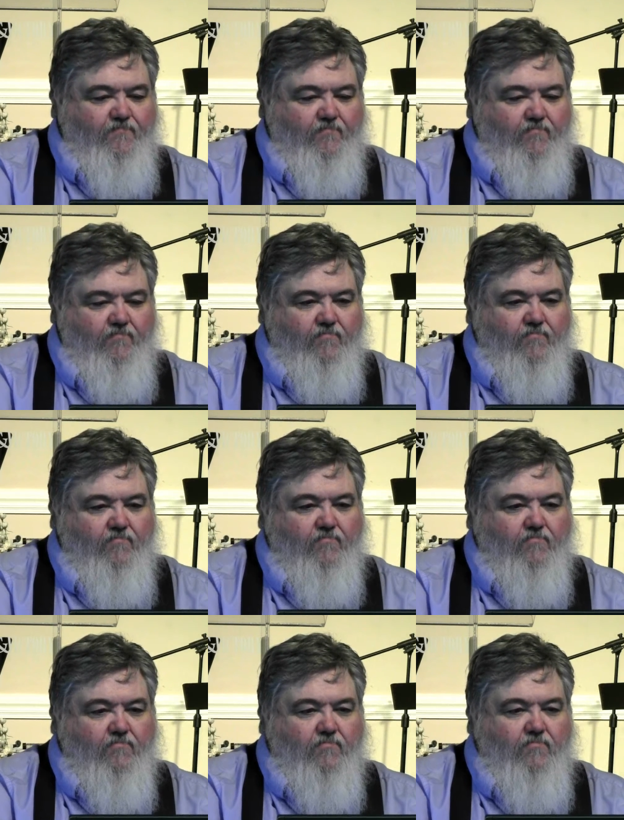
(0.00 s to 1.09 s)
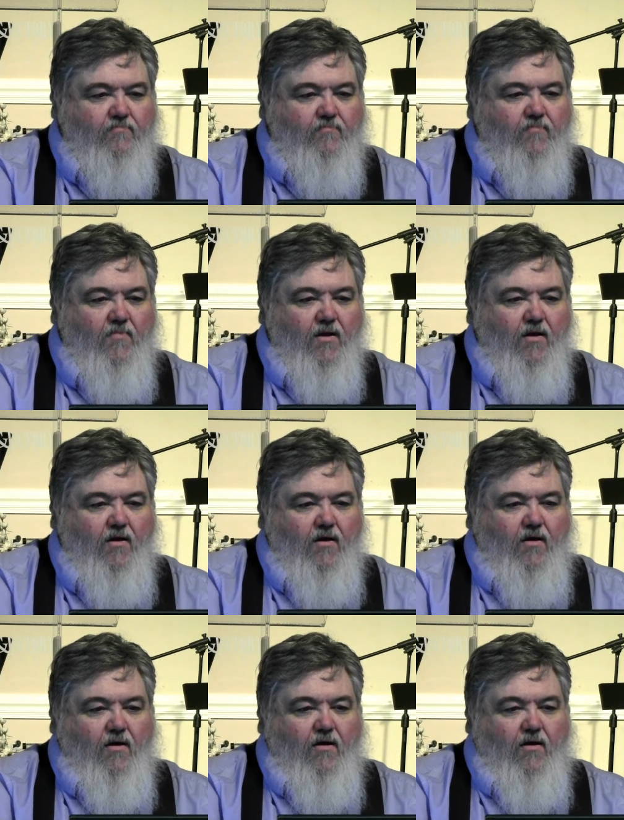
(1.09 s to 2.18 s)

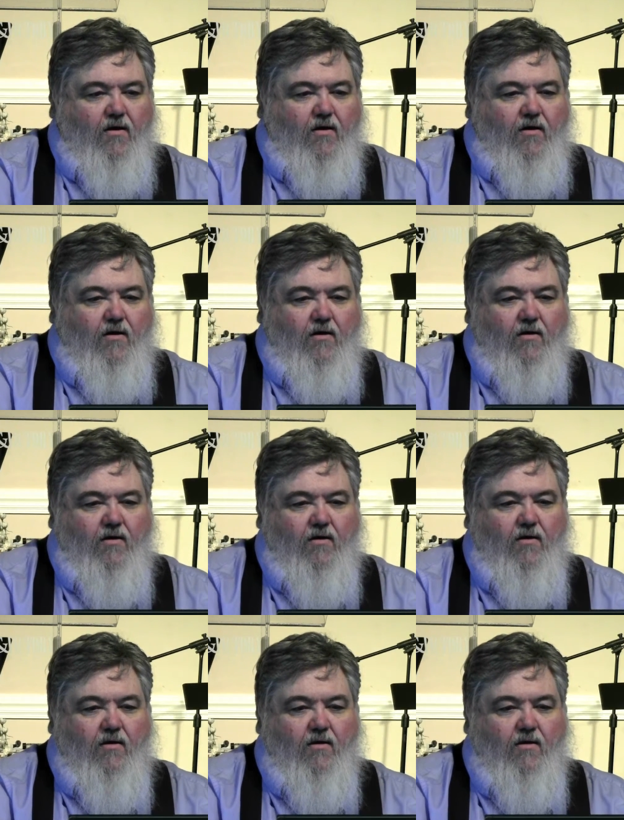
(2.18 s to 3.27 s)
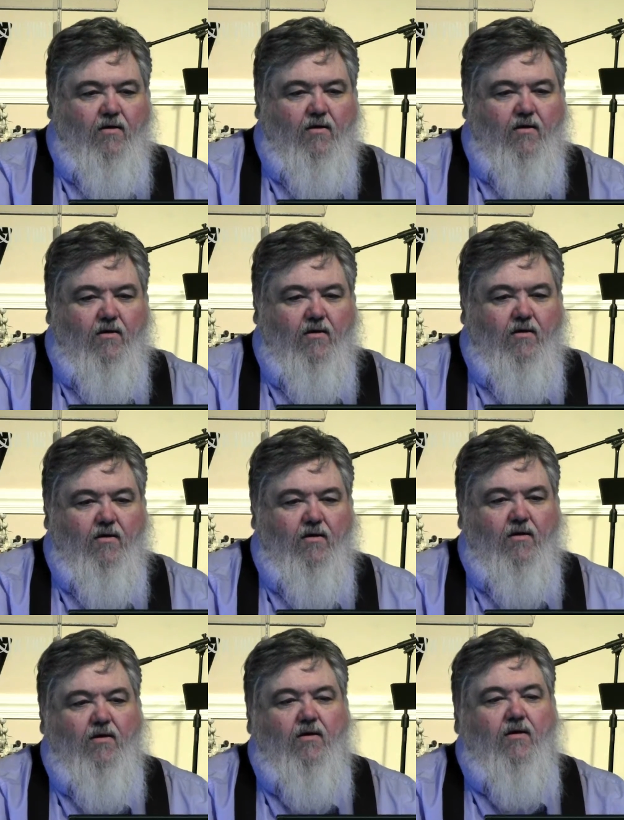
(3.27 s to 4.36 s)
Nothing is said.